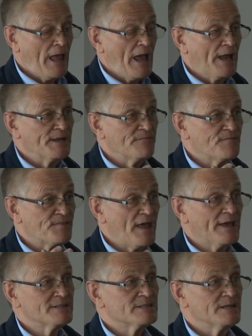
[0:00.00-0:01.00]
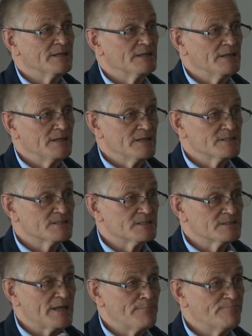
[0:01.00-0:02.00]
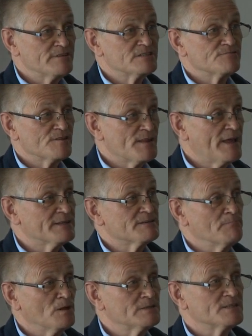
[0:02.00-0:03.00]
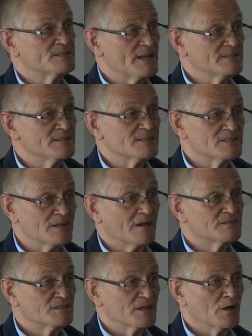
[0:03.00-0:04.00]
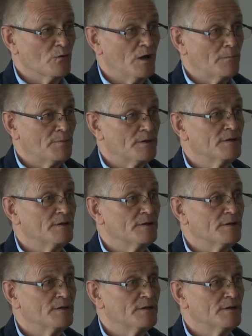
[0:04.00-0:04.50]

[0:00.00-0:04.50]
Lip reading: And if that temperature at that multi-sensor starts to go up,